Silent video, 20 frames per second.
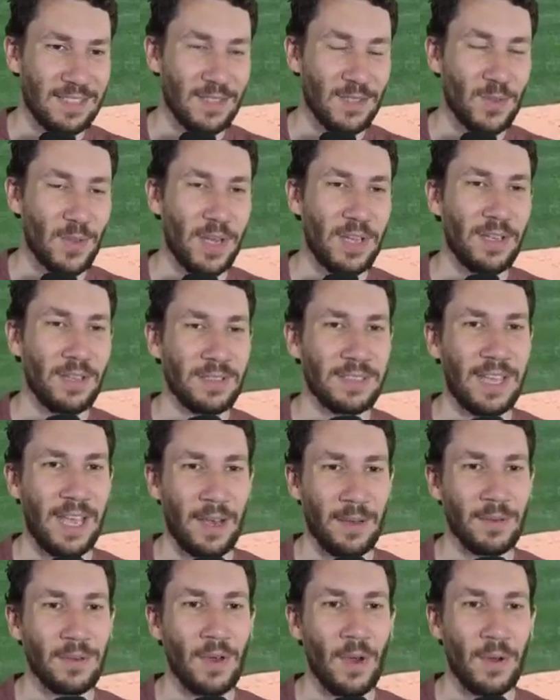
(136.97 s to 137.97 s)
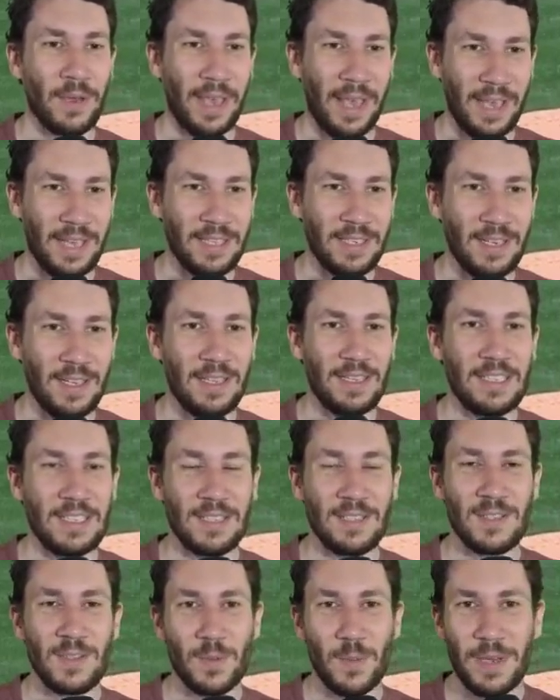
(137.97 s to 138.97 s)
the strike call down. Okay. He
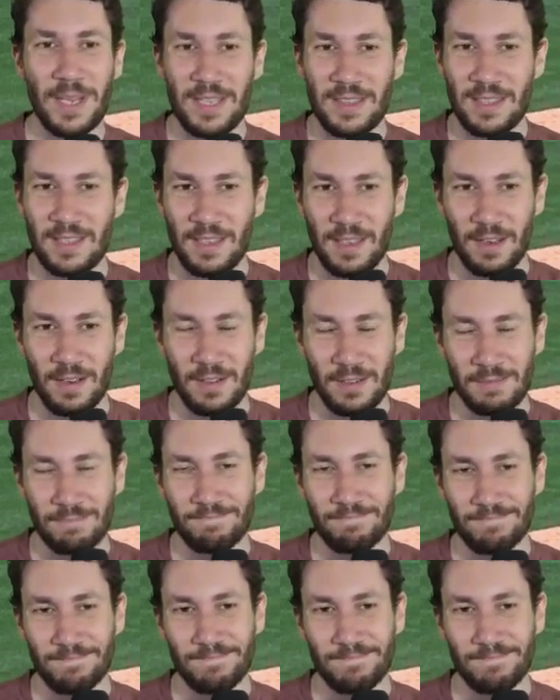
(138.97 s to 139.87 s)
doesn't swing at the heater.